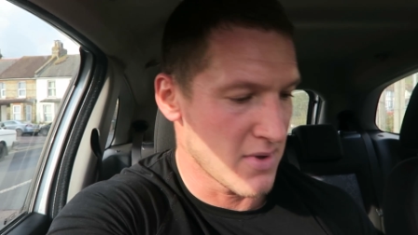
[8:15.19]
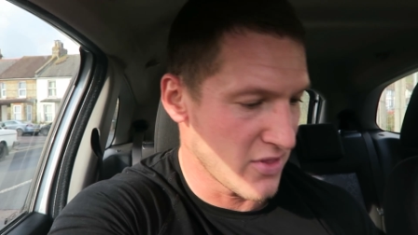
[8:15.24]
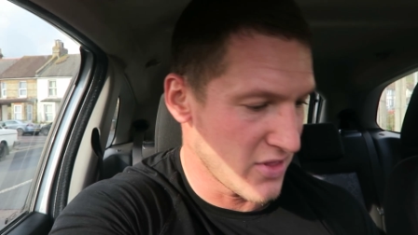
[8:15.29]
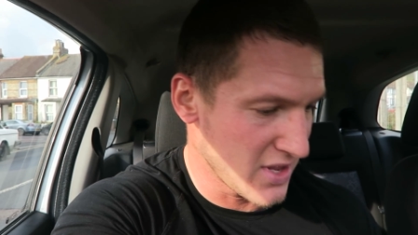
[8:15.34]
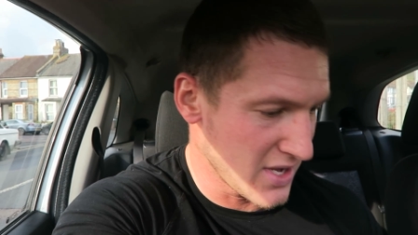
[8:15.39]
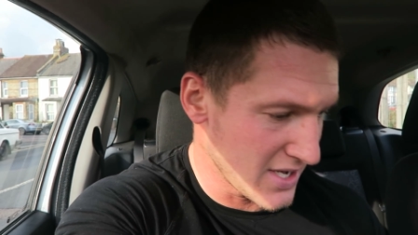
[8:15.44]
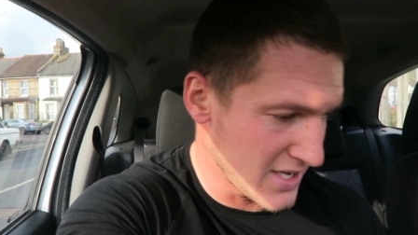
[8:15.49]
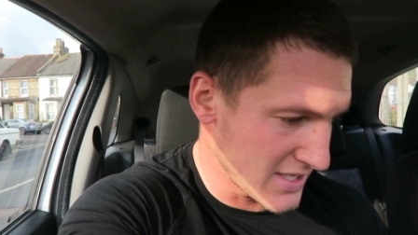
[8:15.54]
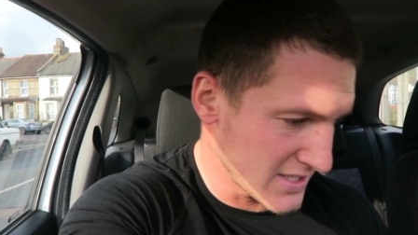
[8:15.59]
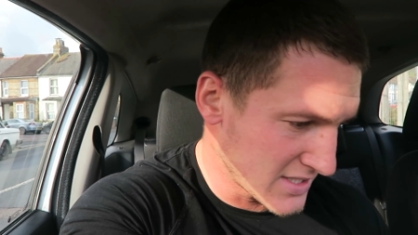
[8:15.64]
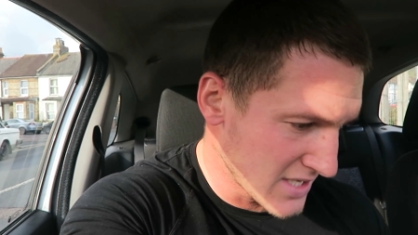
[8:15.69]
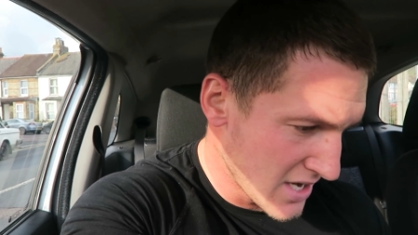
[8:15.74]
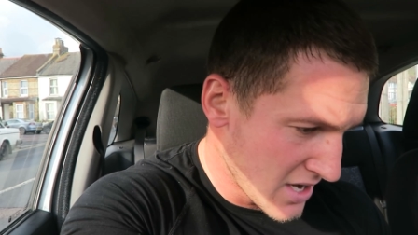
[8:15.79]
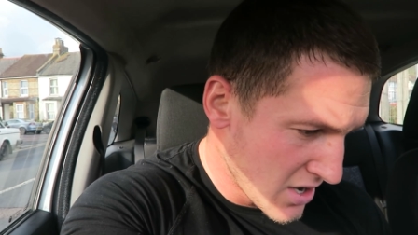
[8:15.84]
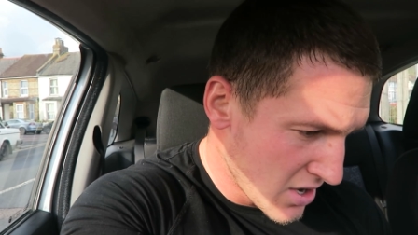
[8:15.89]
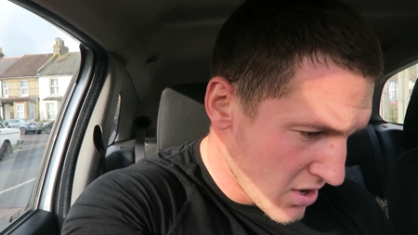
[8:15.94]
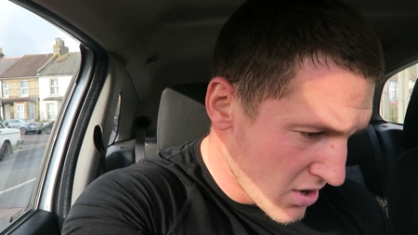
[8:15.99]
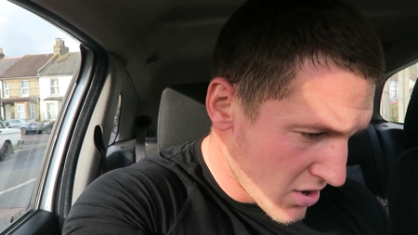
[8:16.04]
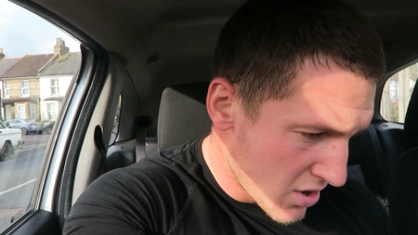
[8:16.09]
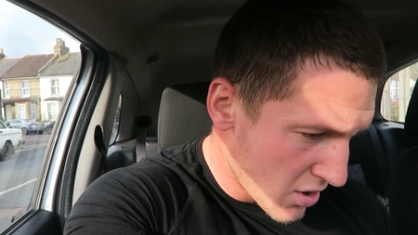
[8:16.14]
But these
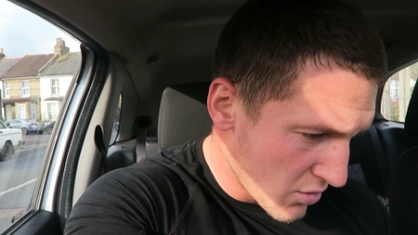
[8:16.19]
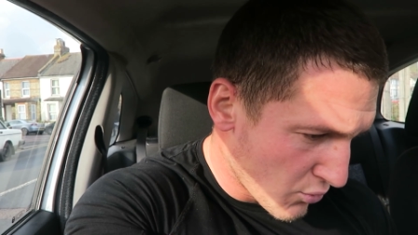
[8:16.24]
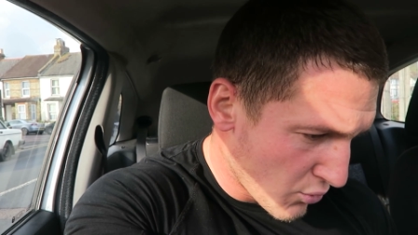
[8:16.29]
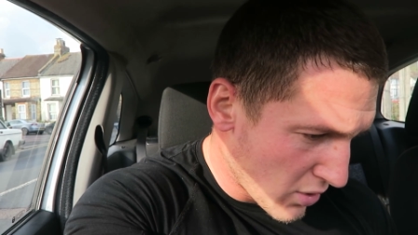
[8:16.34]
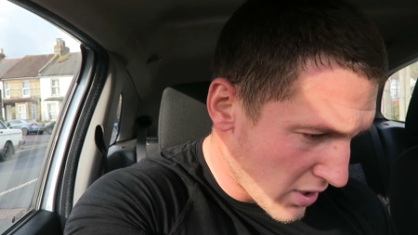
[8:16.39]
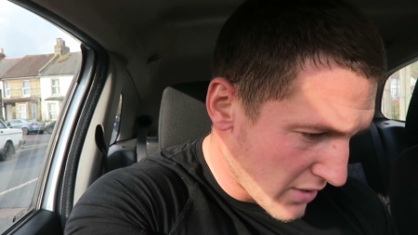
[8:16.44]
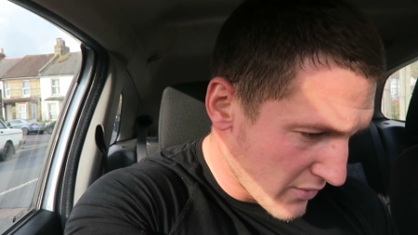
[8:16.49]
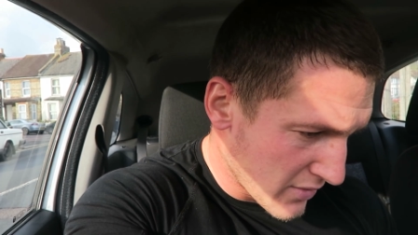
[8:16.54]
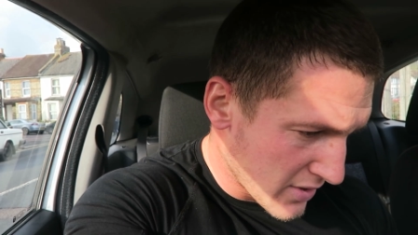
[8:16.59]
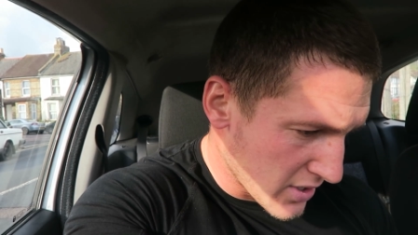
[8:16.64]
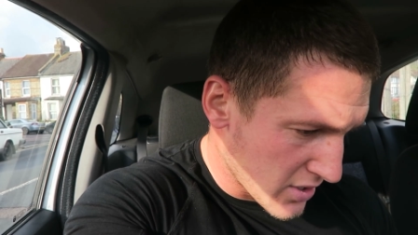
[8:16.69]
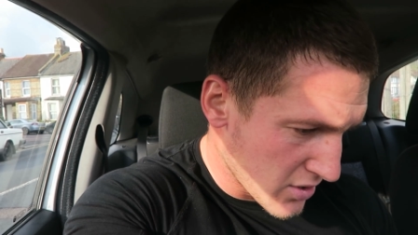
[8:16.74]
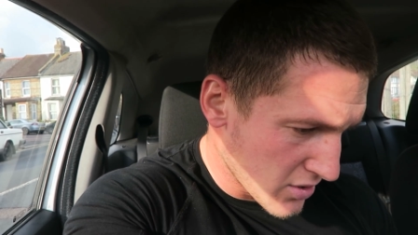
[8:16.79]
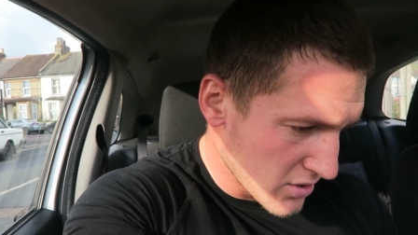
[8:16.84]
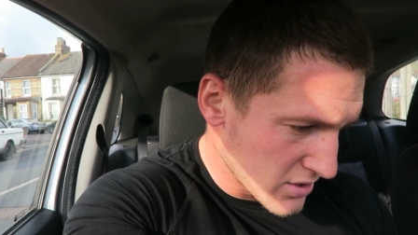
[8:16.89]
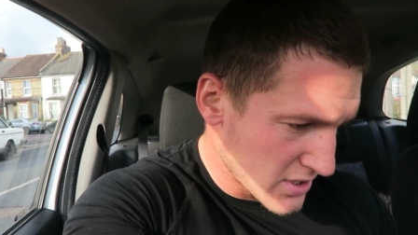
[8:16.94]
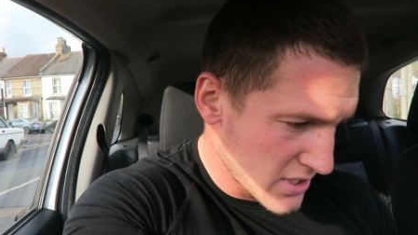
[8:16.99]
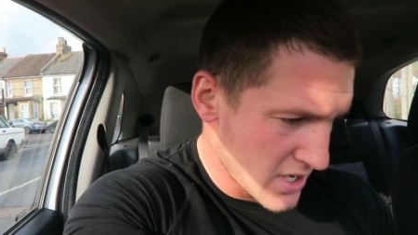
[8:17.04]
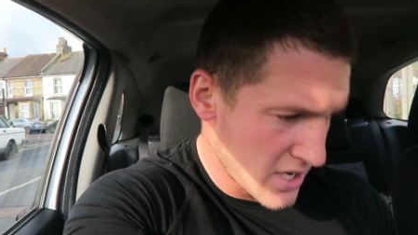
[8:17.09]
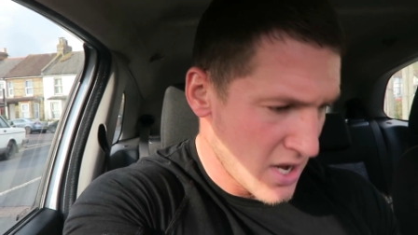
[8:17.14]
are really really
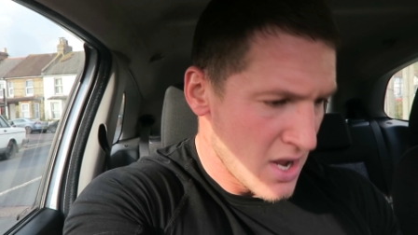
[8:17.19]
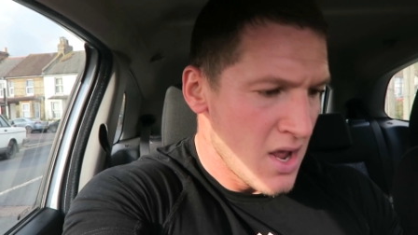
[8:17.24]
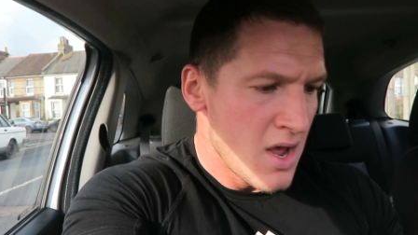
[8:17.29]
good.